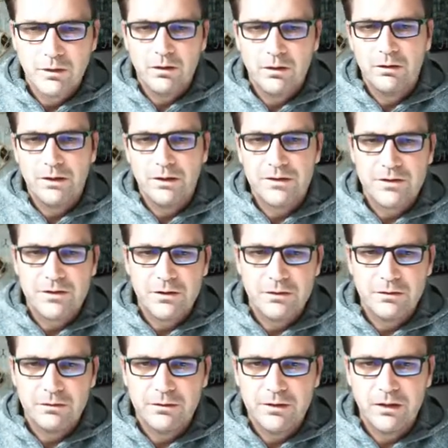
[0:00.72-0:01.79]
Alright, so
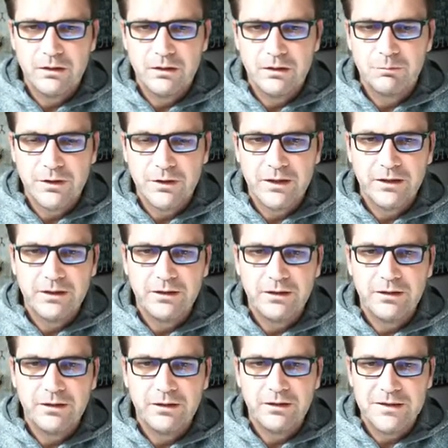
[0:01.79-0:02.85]
now putting in
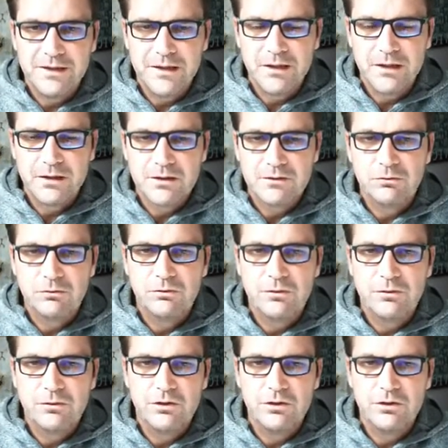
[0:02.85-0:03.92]
the details for
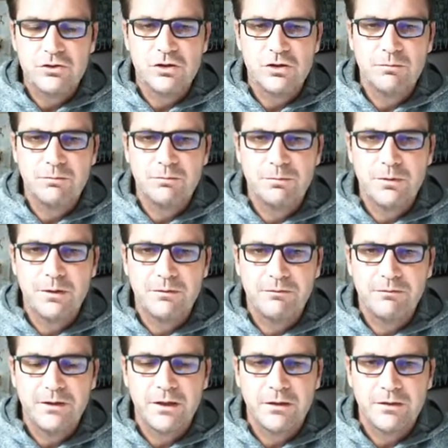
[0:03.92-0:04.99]
the YouTube
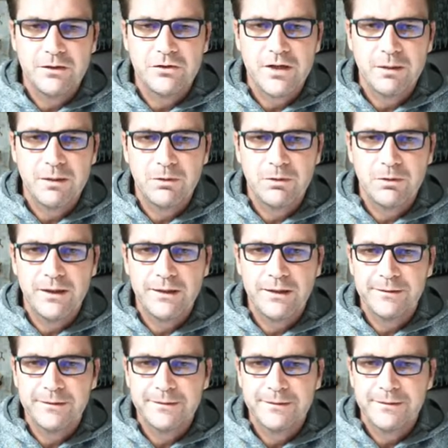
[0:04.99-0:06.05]
video that you're uploading.
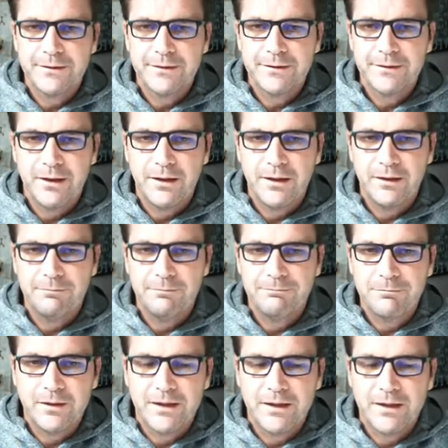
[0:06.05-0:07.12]

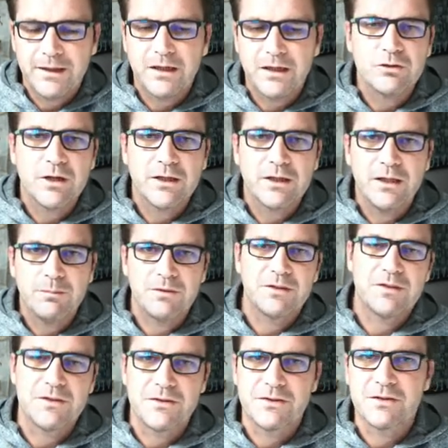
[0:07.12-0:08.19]
Again, I try and keep
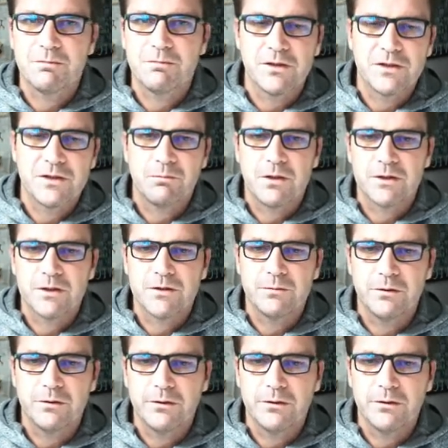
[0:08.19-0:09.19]
this as simple as possible.